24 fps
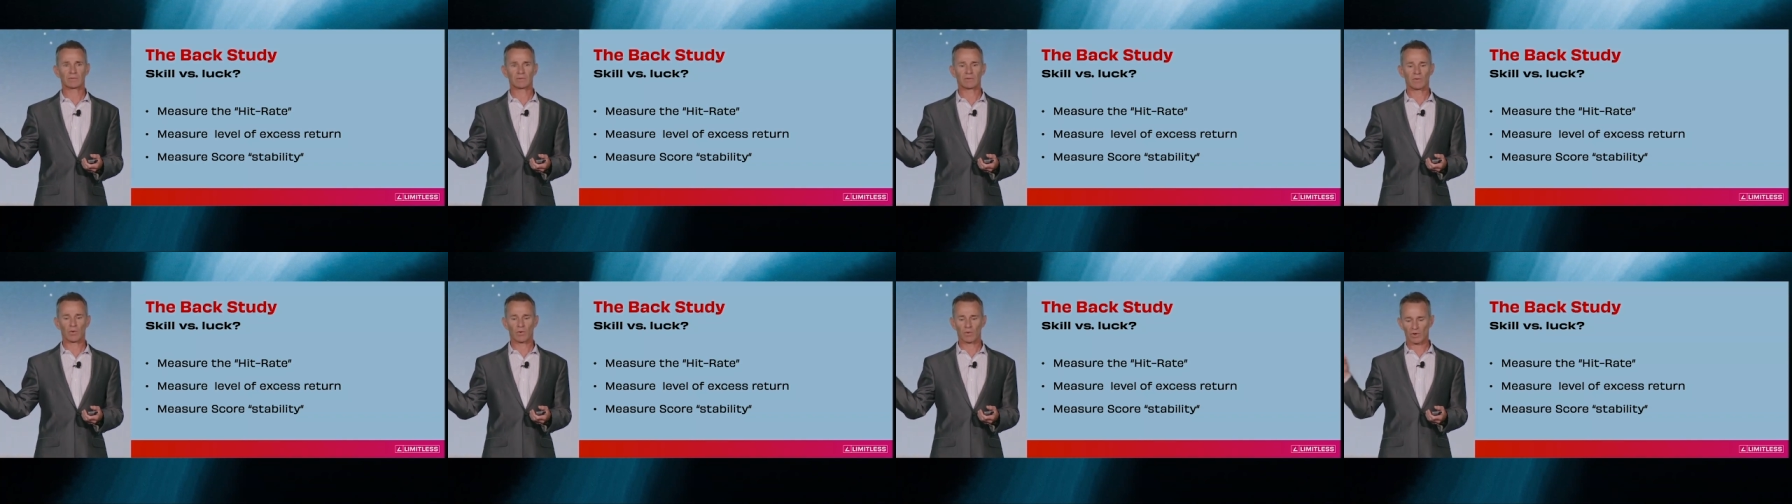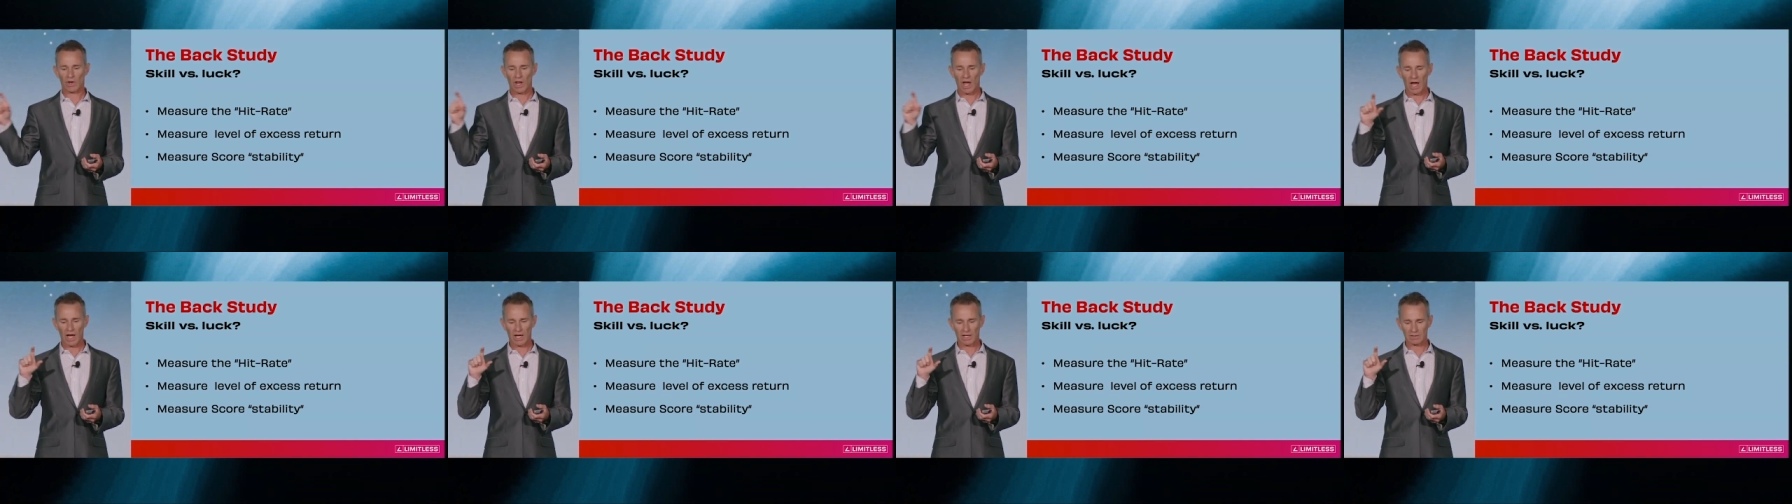or
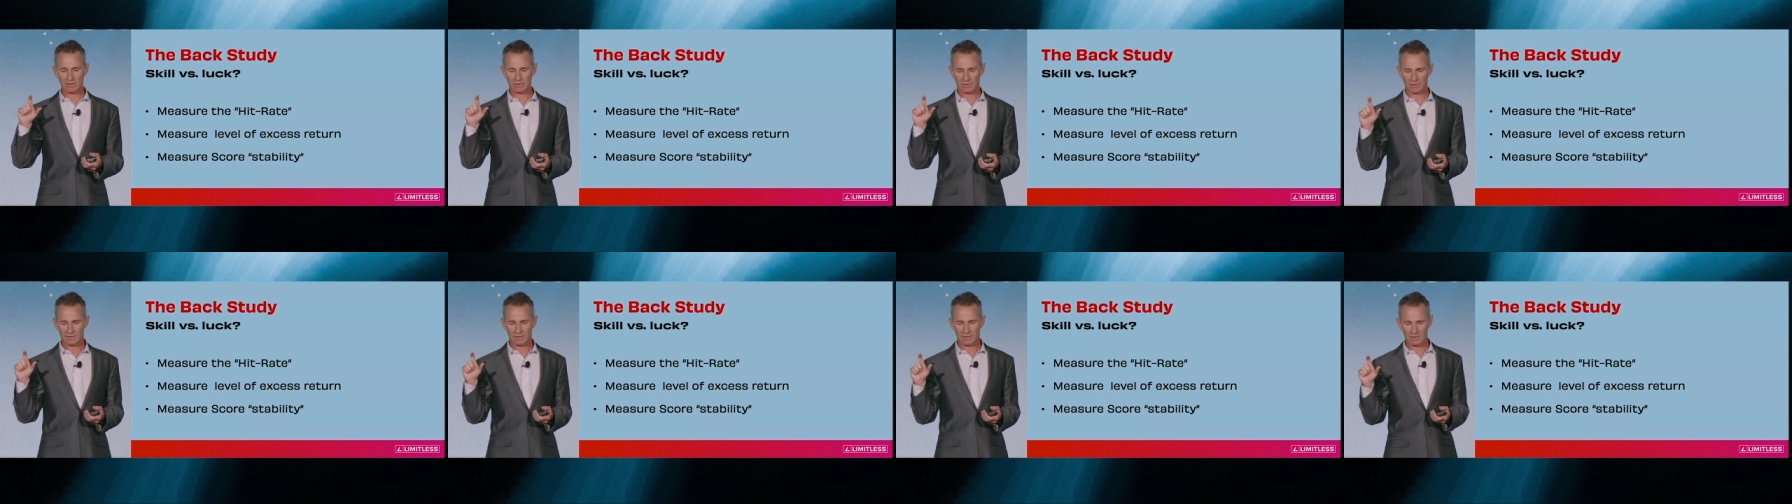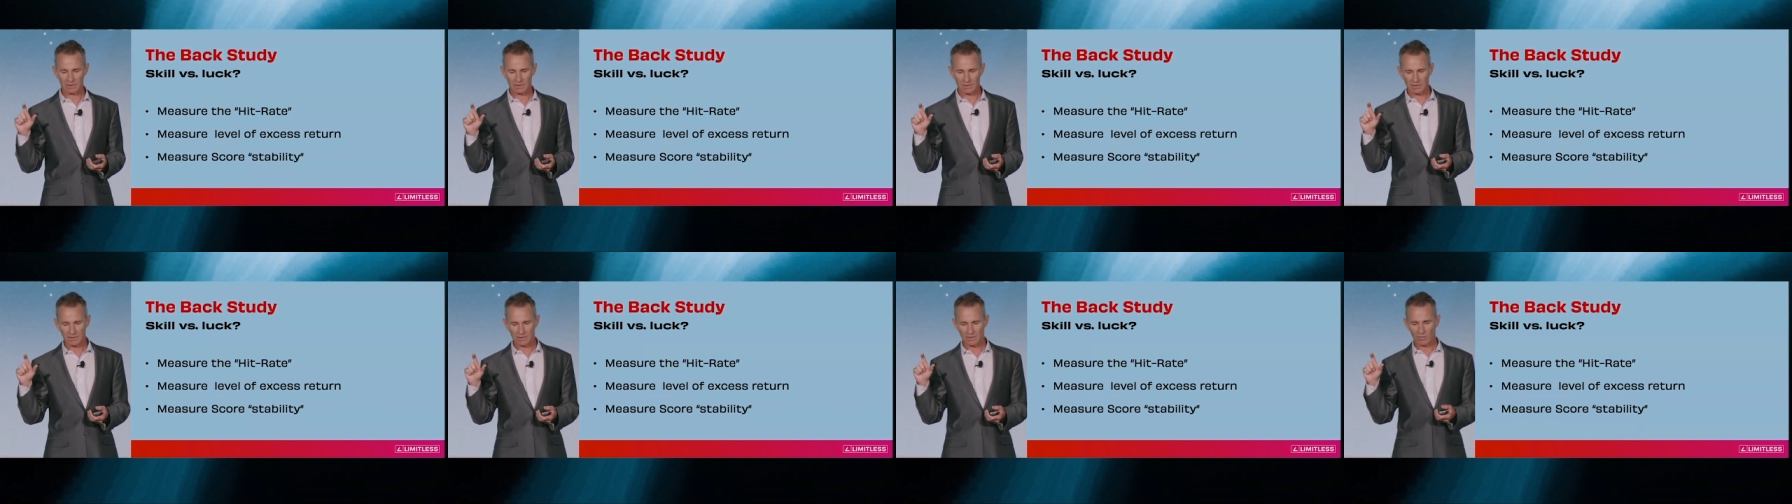not?
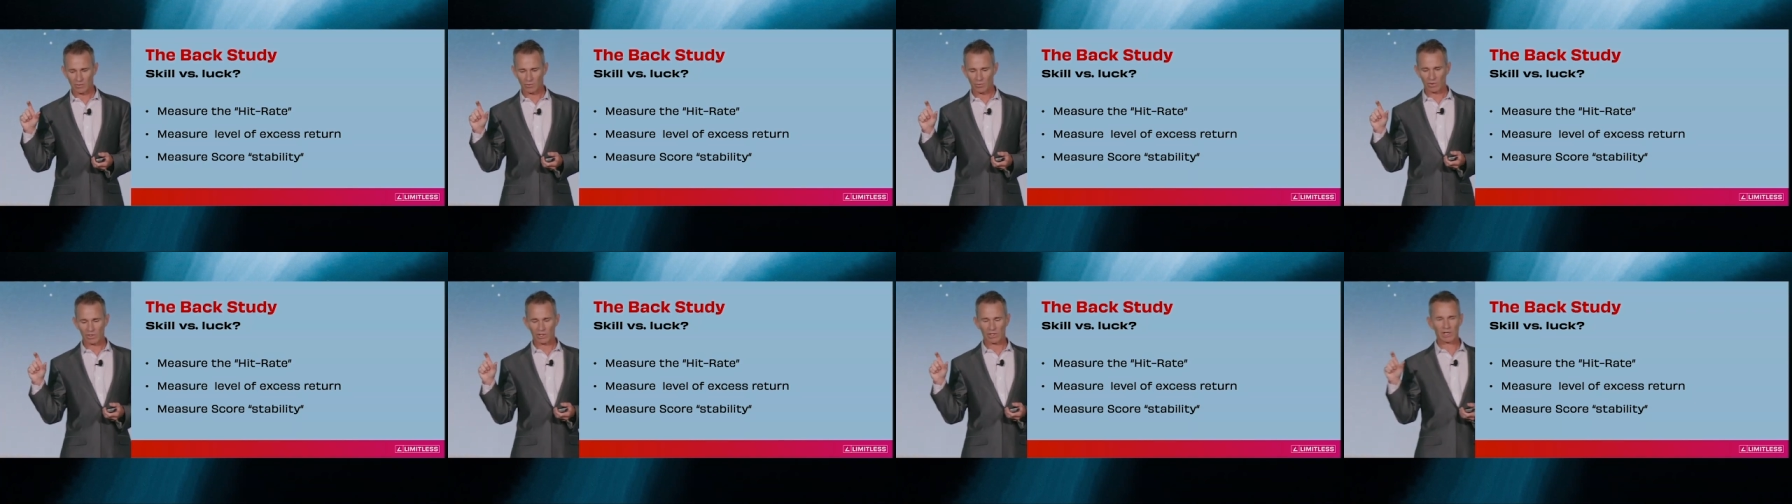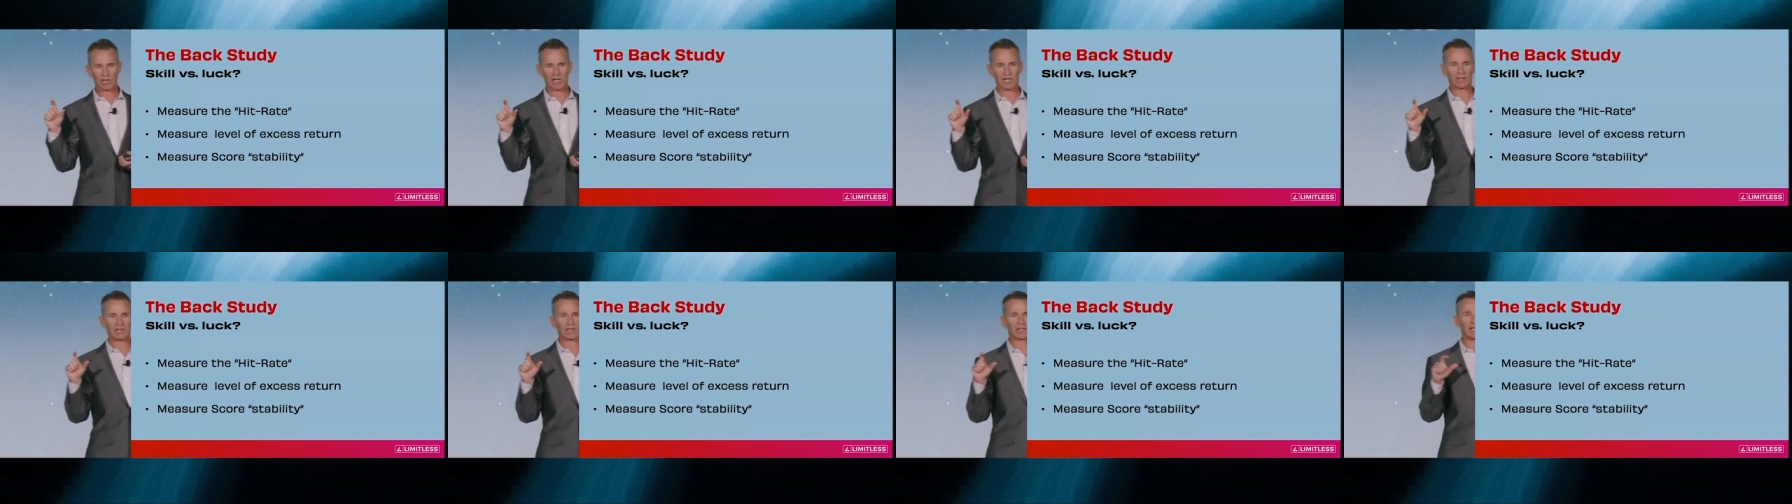We
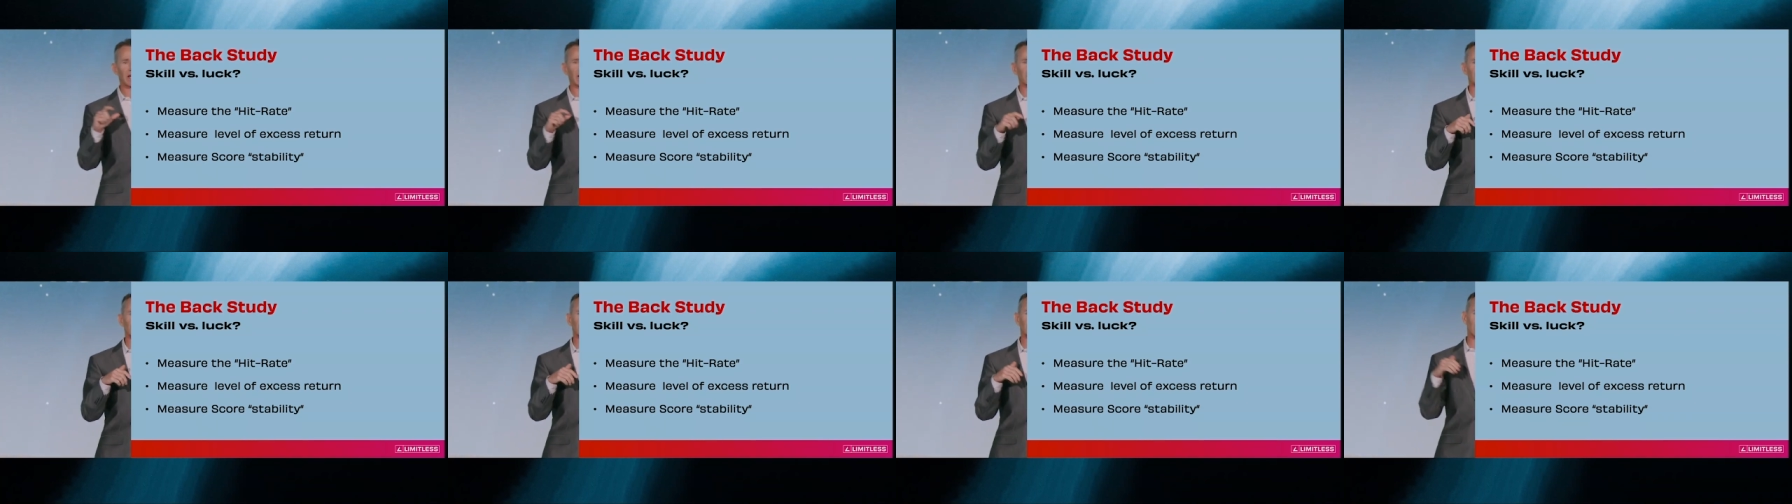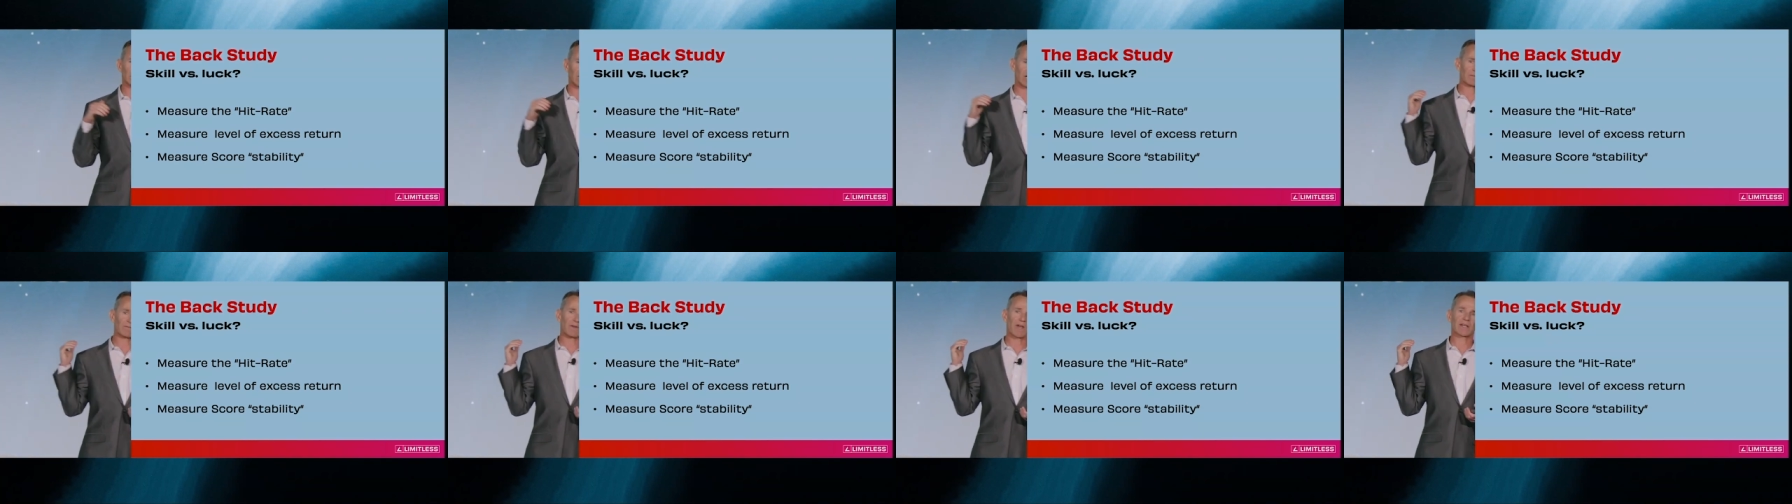look at the
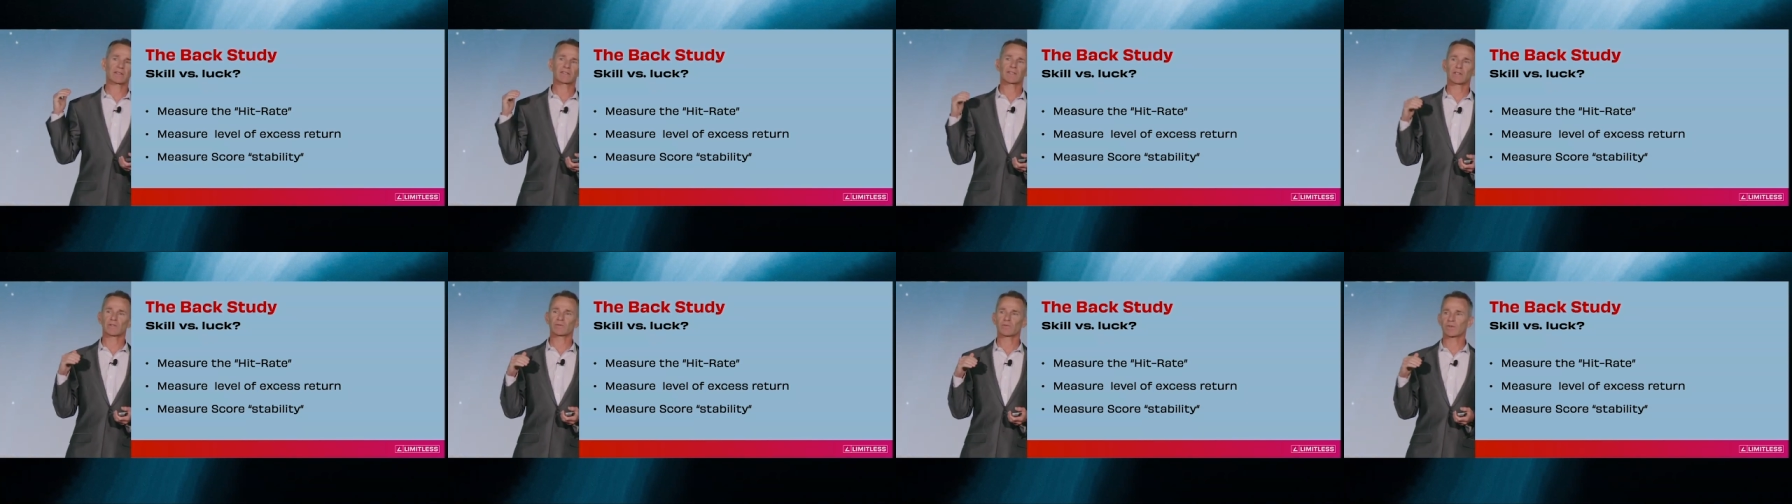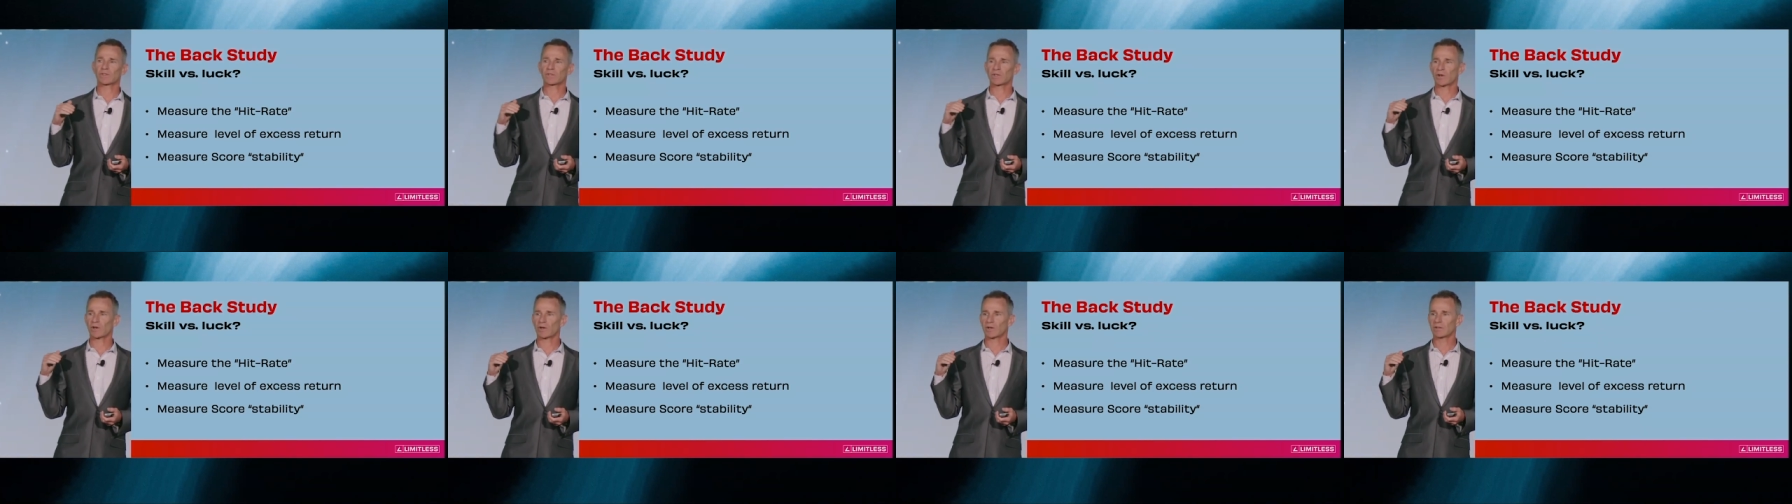level of excess
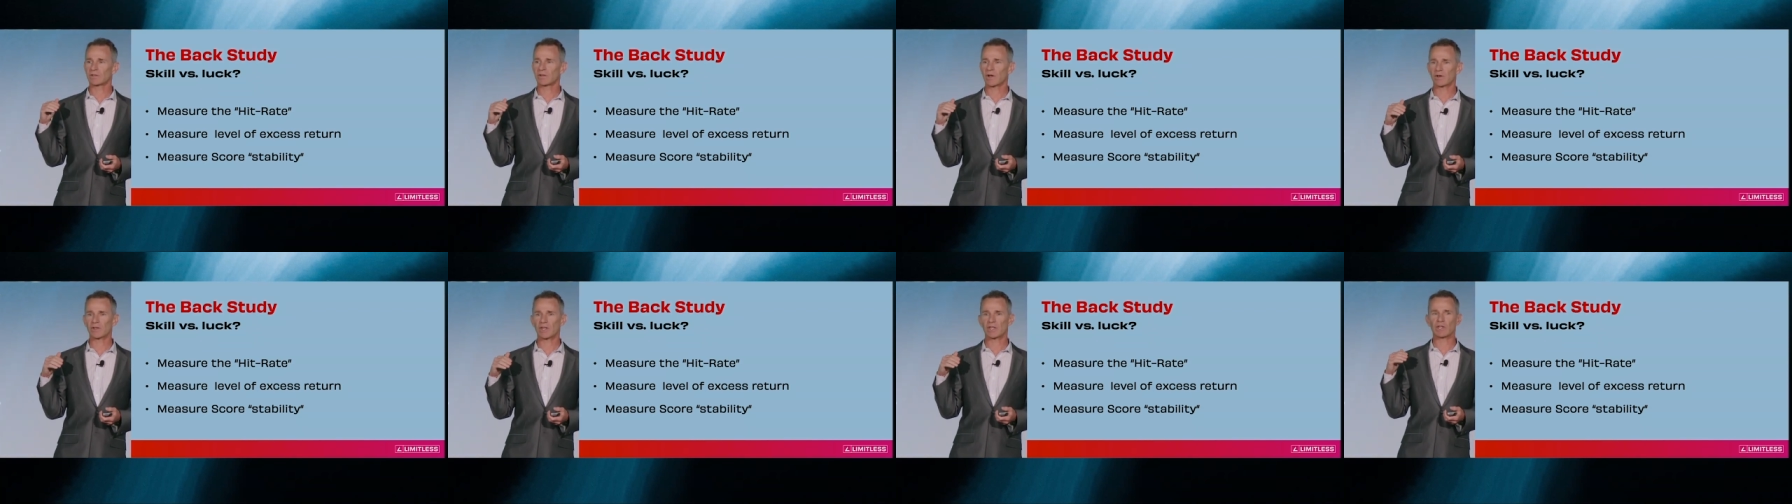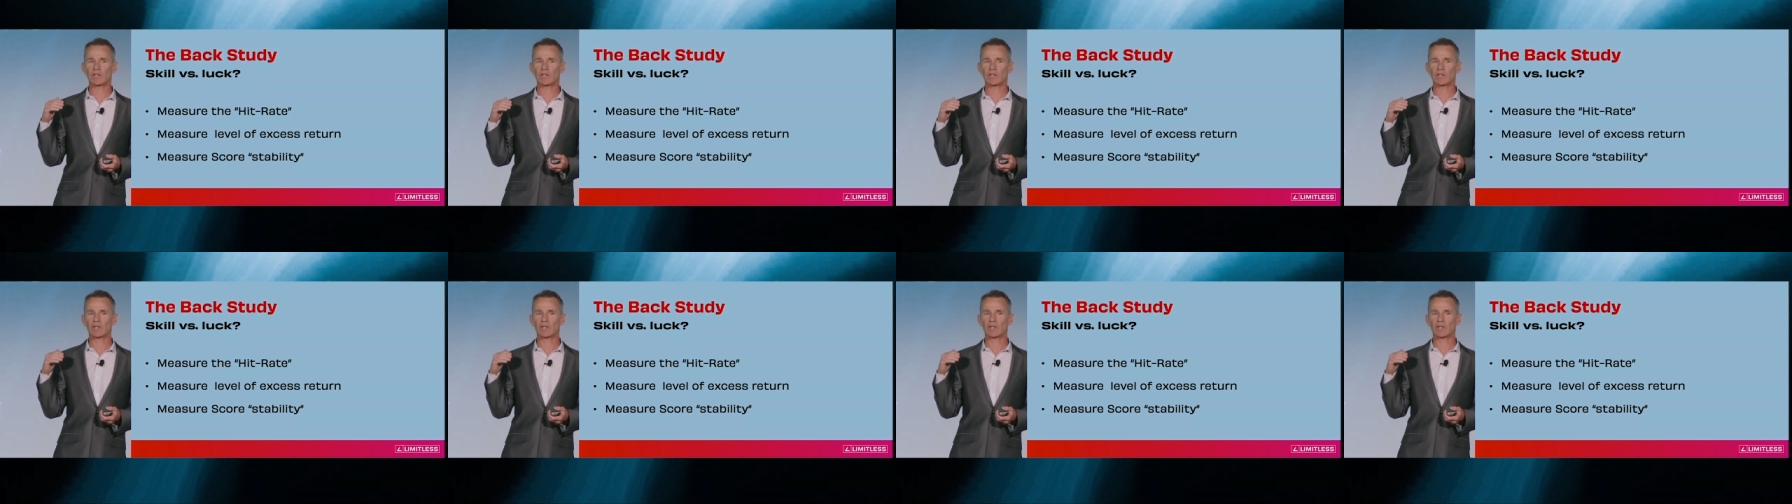return. Are they